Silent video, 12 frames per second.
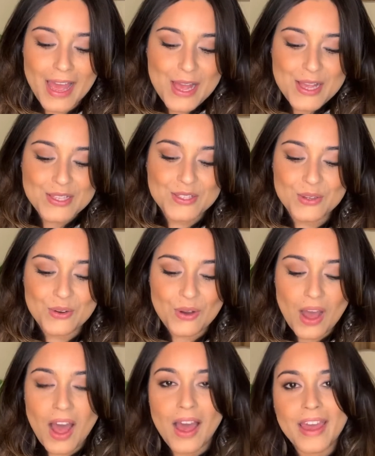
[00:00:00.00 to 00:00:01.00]
So
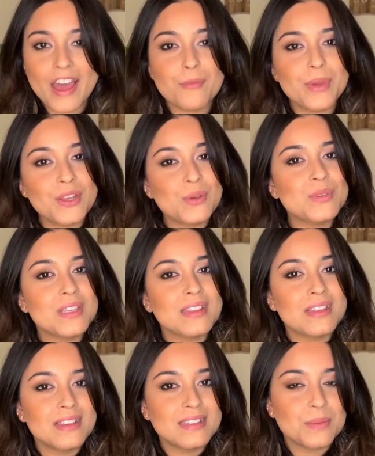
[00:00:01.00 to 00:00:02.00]
I have been using
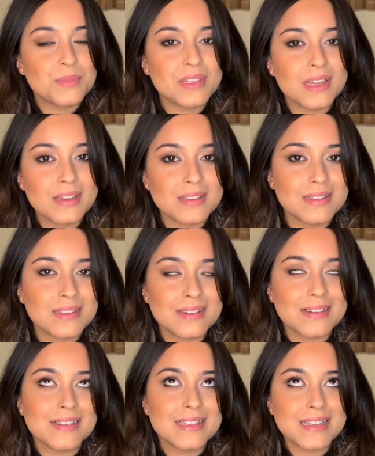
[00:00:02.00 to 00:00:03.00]
these lipsticks
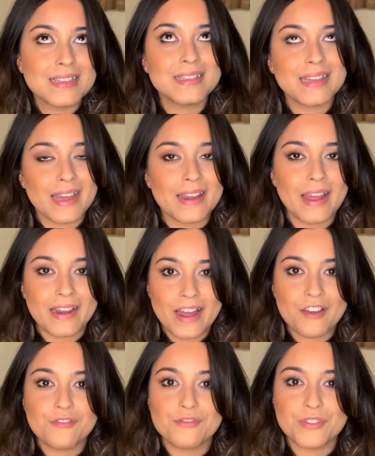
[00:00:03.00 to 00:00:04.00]
since then and I've
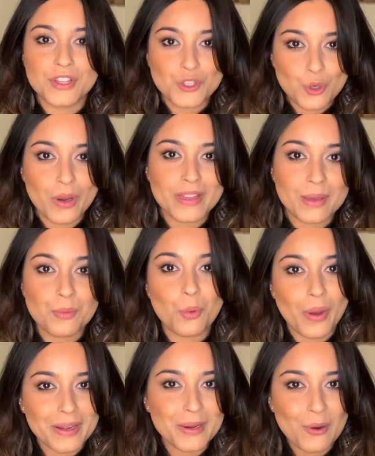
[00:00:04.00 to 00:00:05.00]
enjoyed them
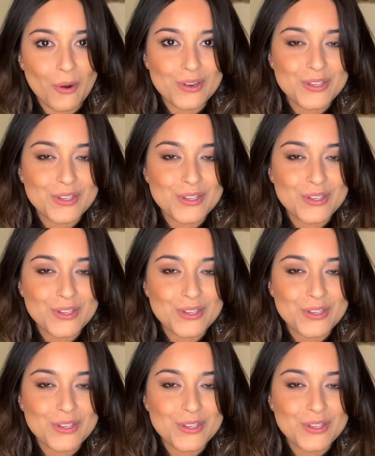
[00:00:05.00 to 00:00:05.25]
quite a lot.